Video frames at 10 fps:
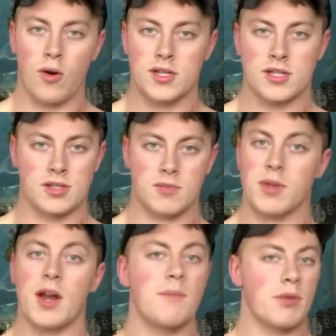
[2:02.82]
course,
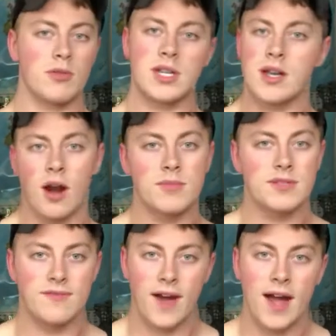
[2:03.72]
split up protein, carbs,
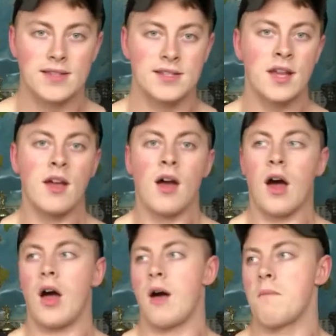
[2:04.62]
and fats.
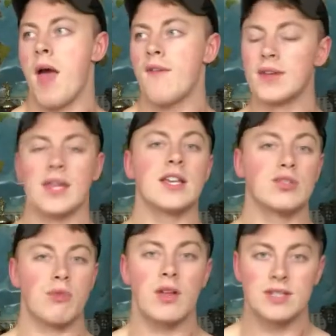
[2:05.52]
Um, everything
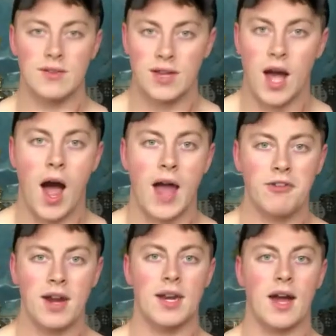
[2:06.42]
is relatively
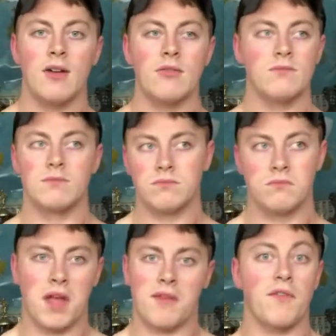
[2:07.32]
high right now,
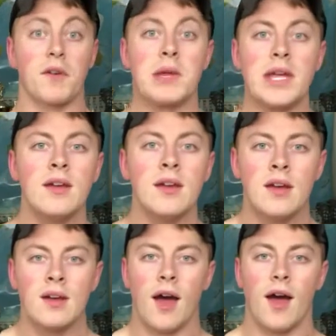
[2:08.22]
like for me,
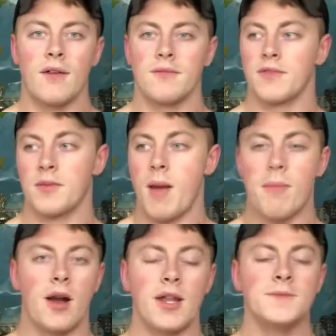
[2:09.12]
um, for
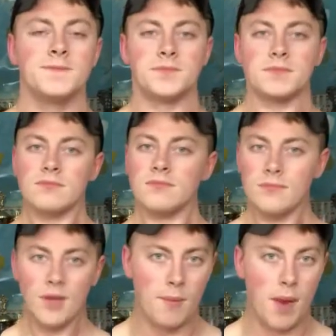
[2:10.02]
my body.
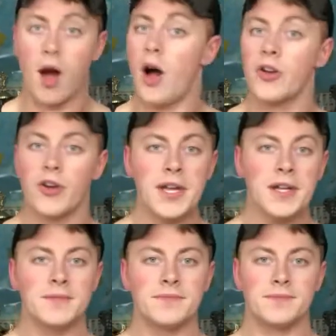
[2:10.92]
I'm not
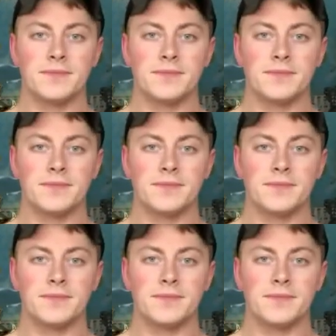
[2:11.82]
hungry.